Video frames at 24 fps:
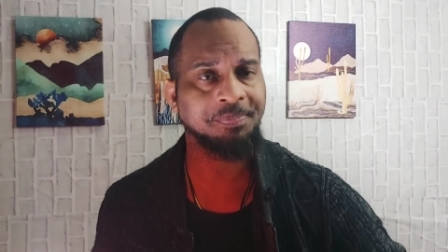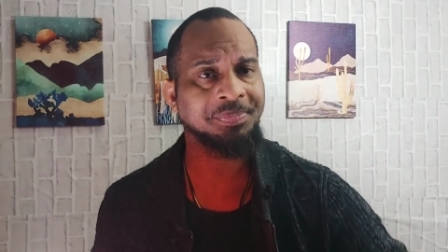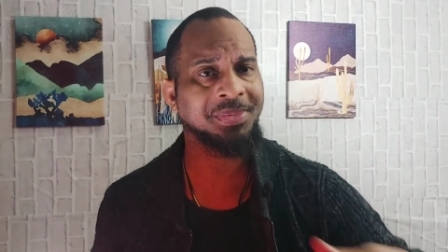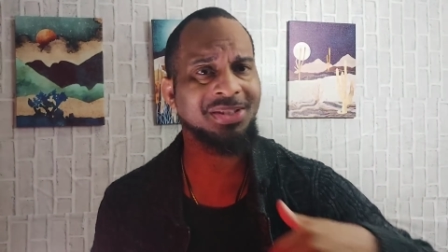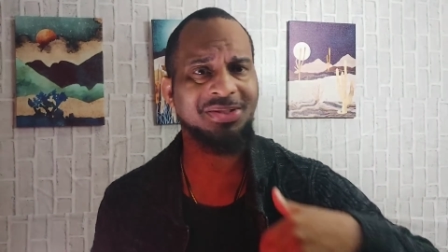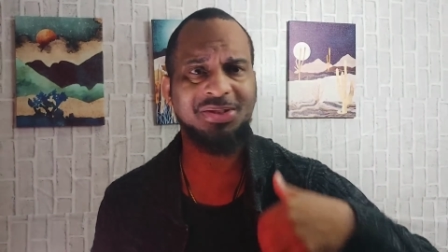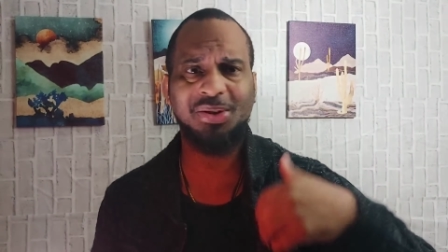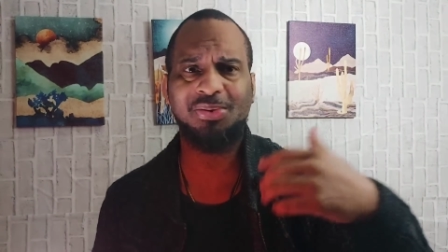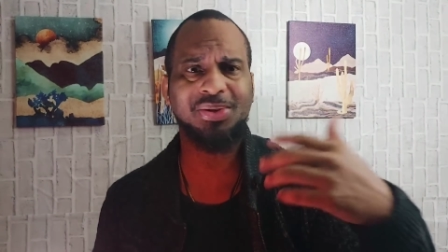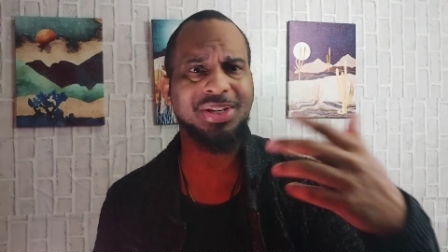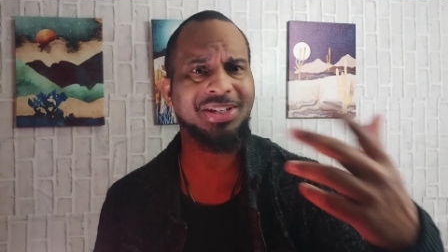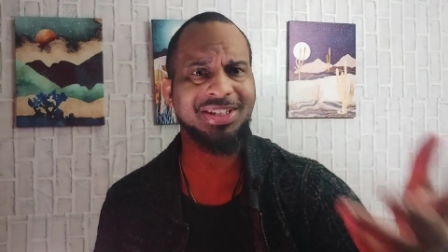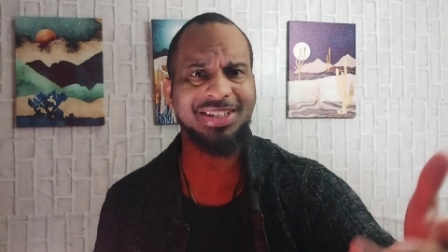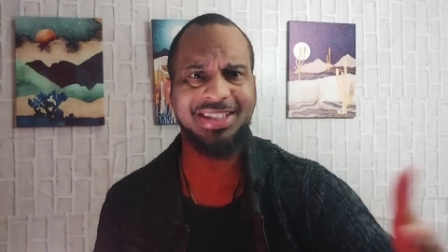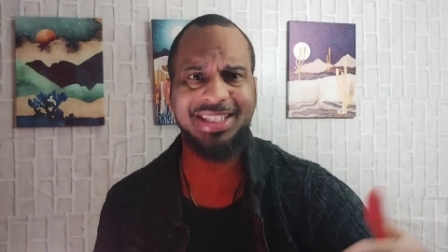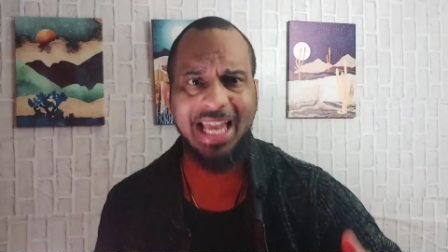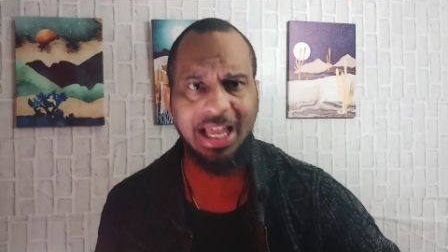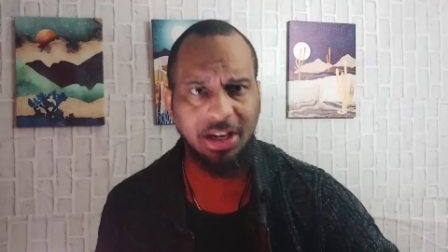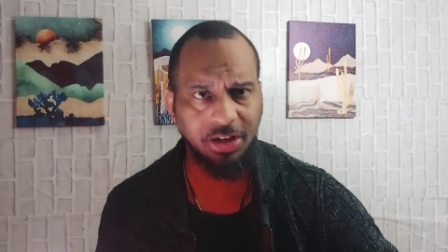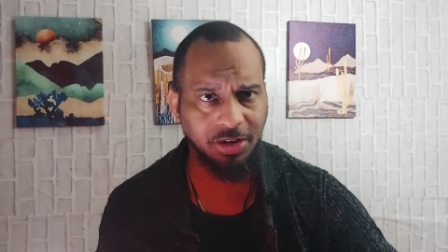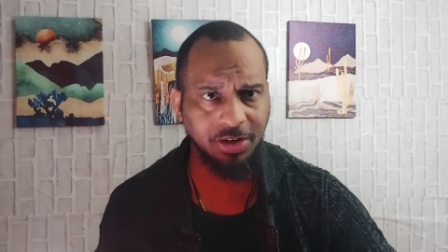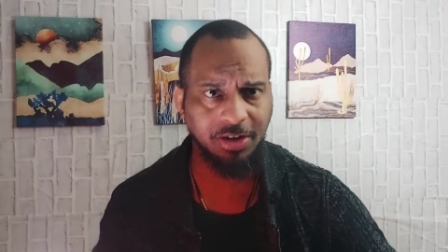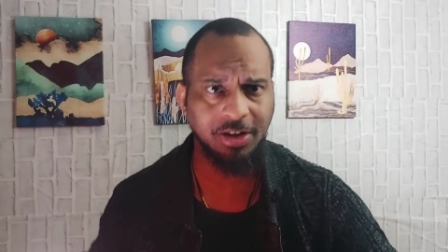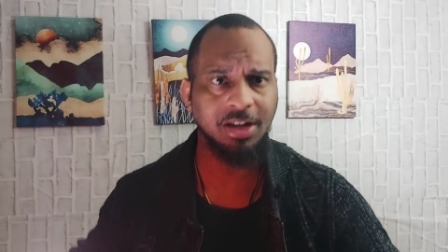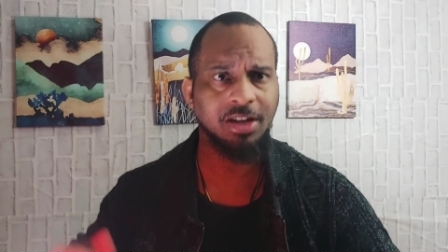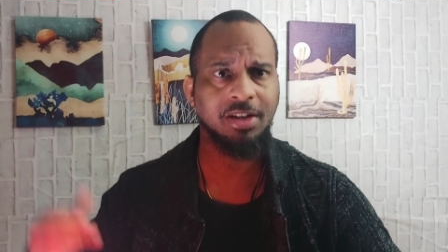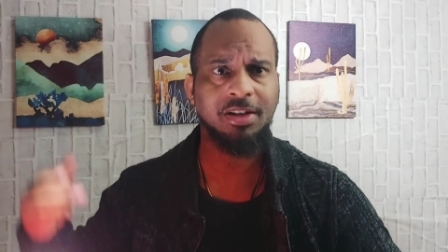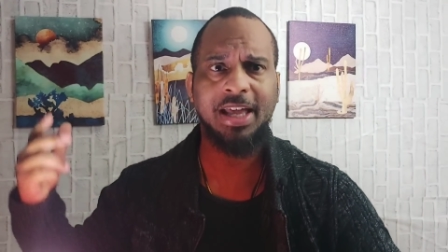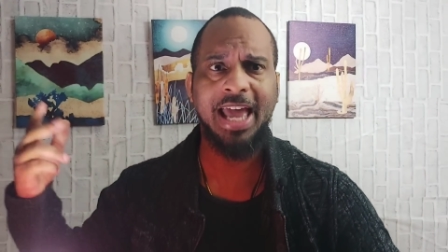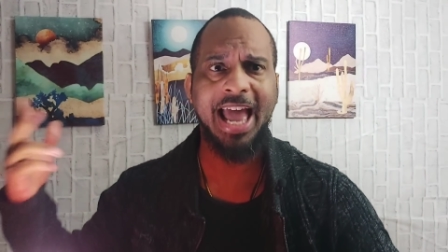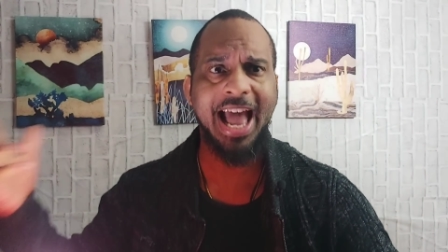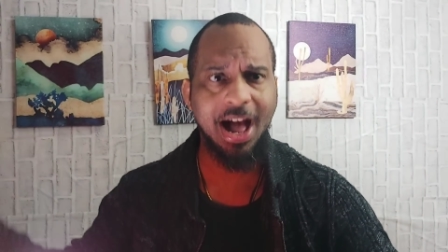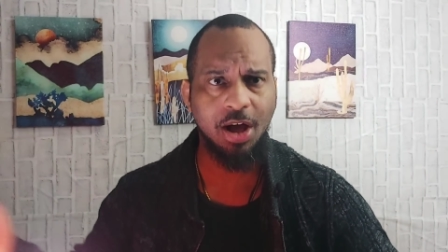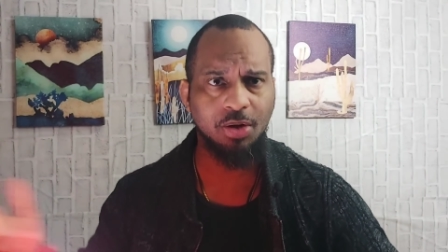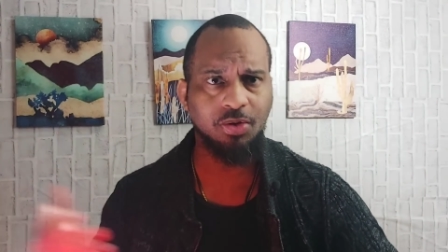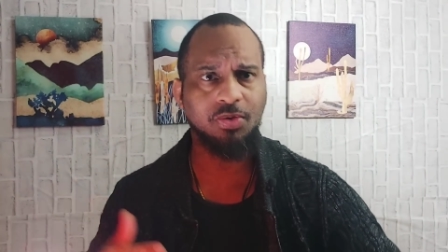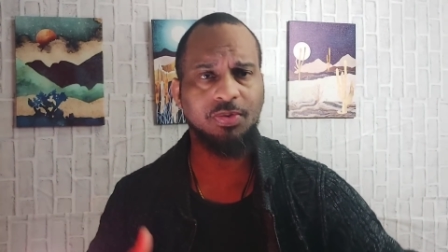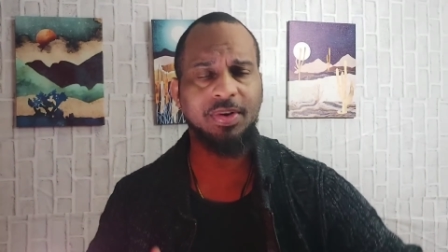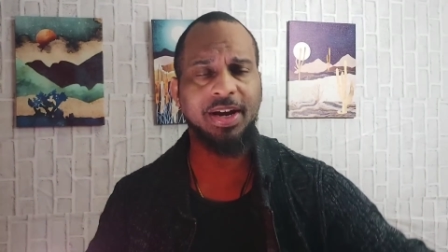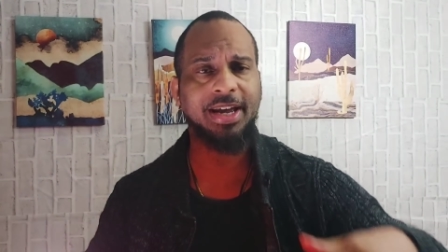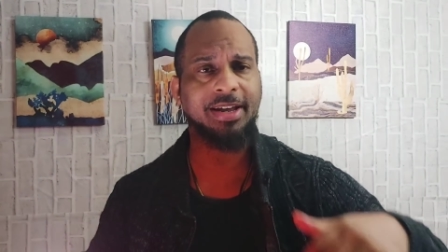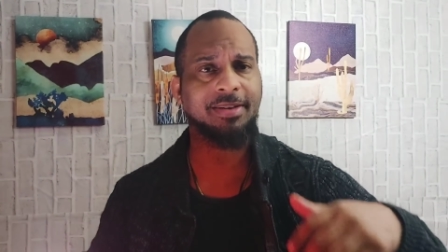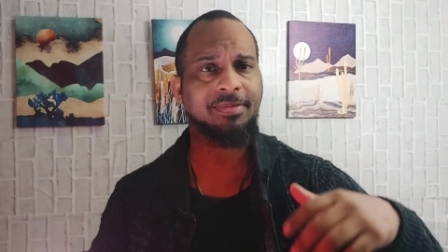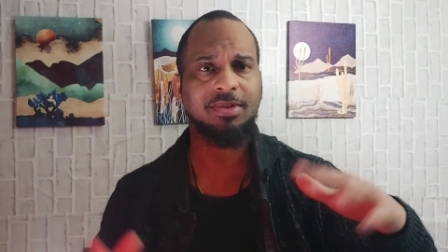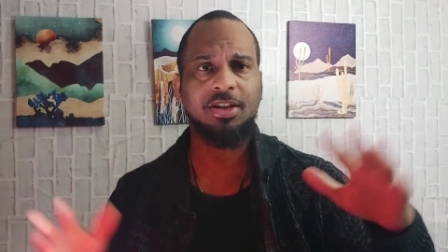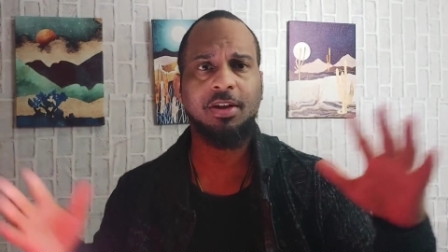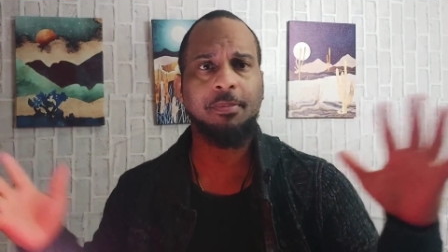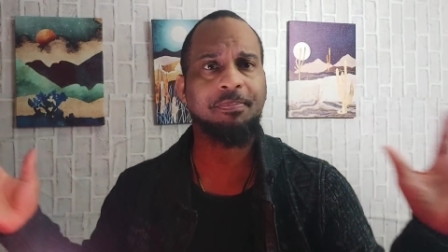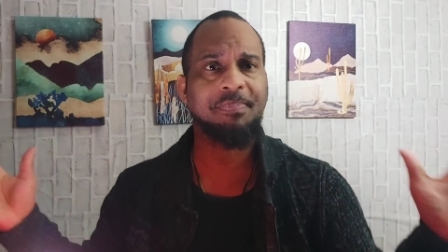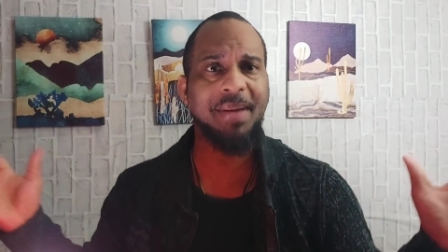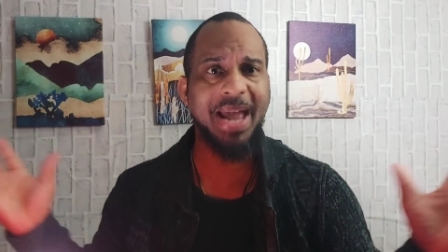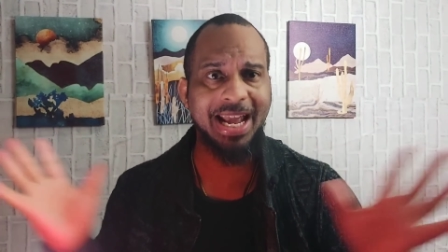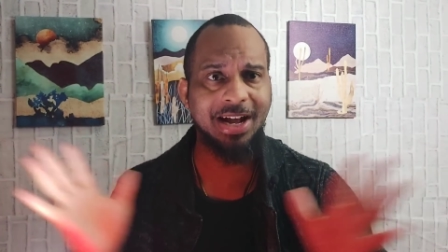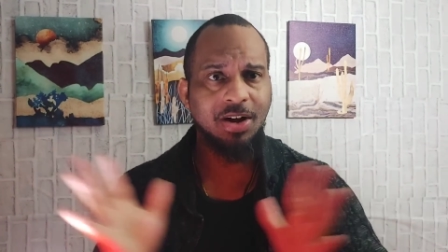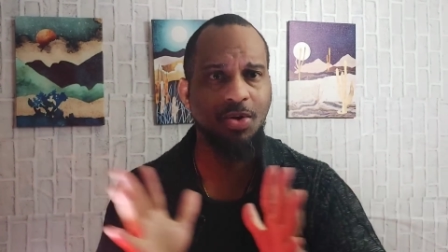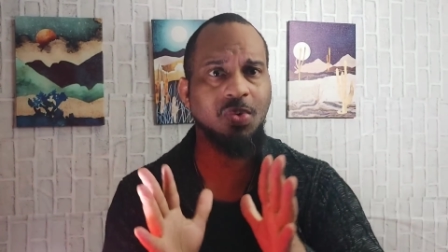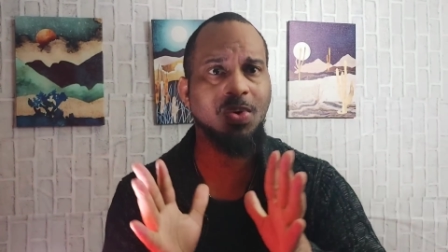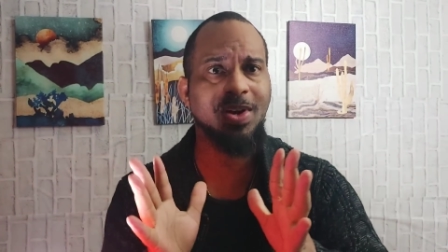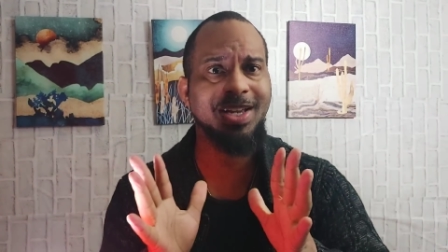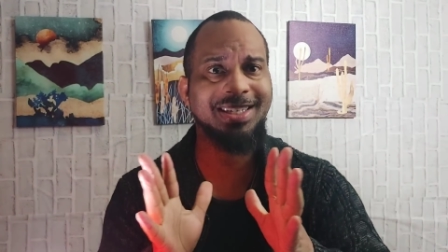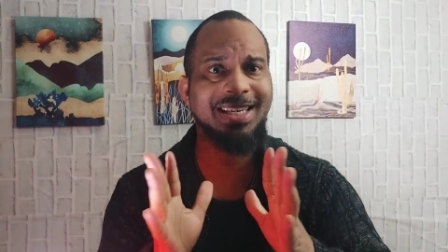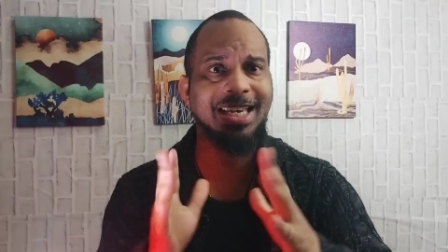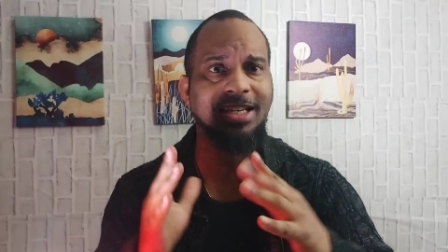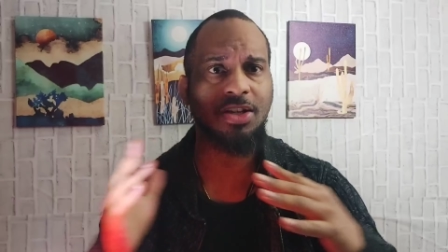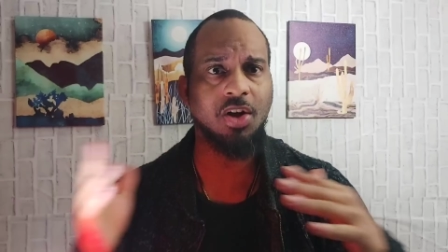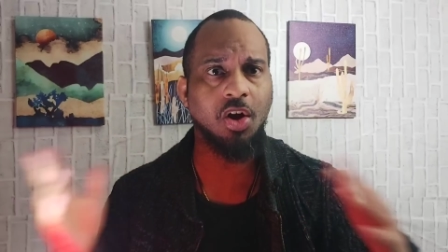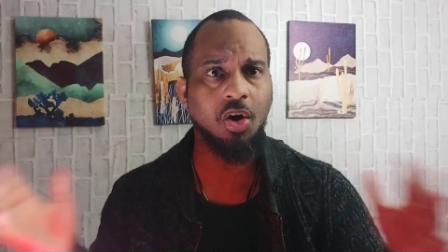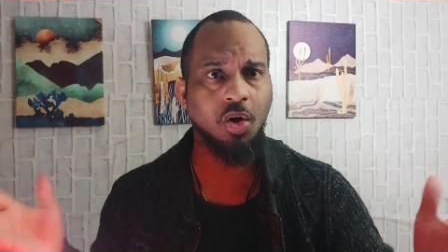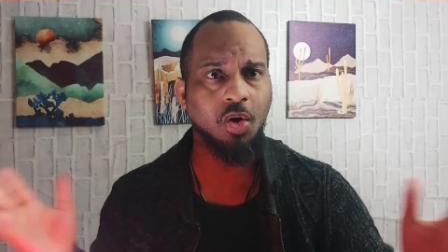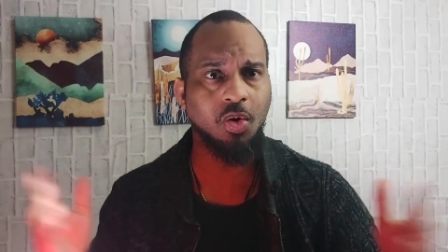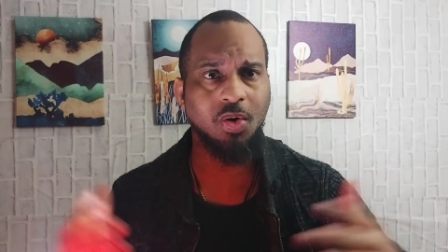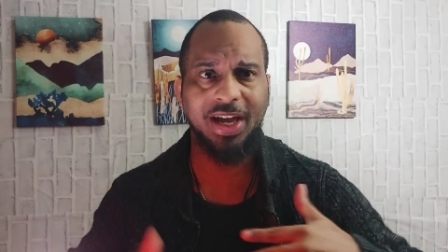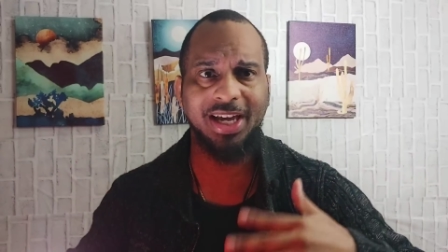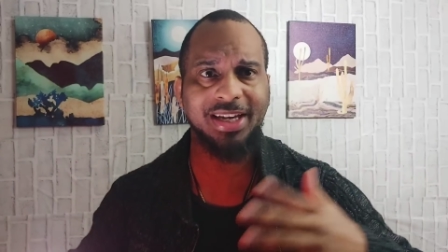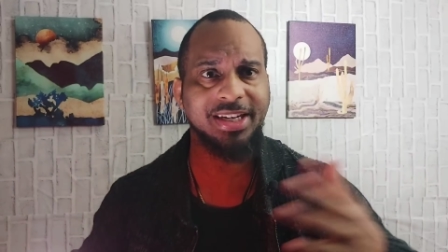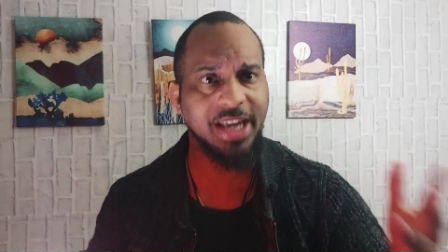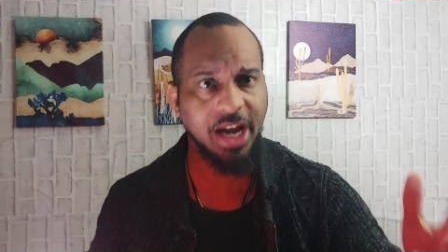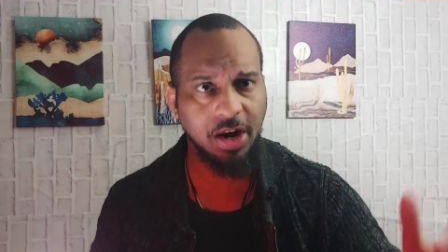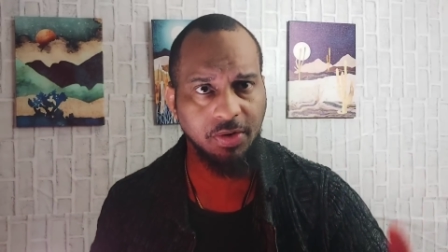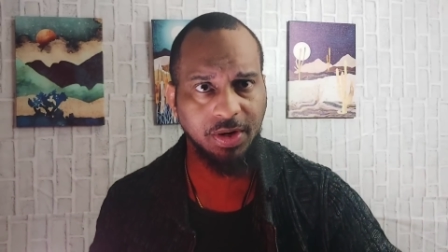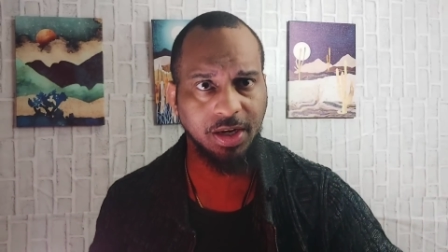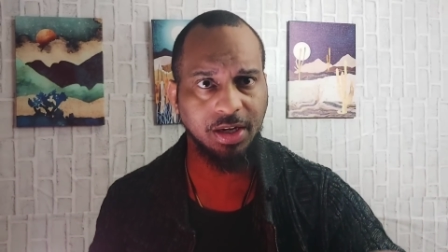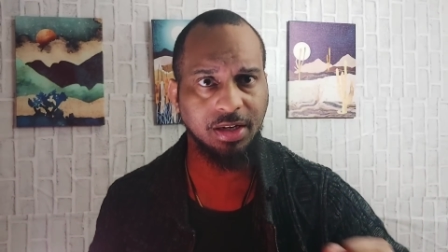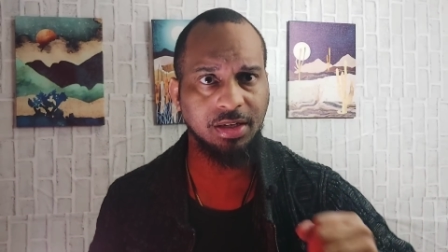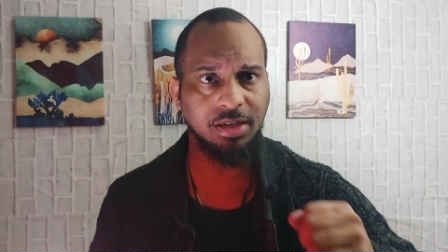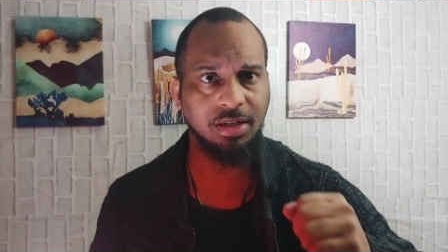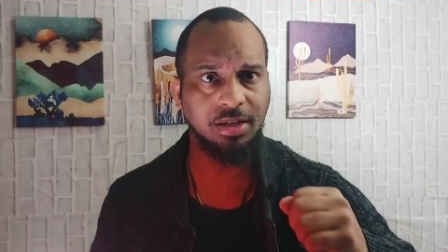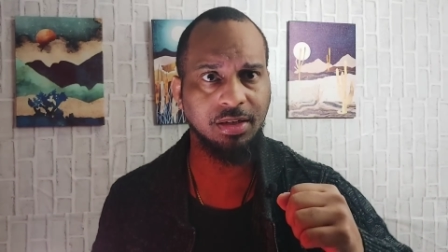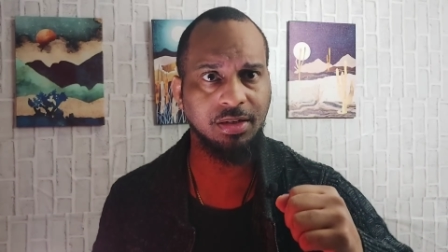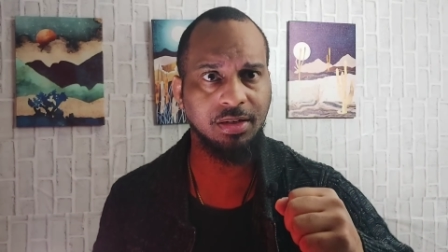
So does Stellar, Algorand, the bank coins as a whole, Hedera.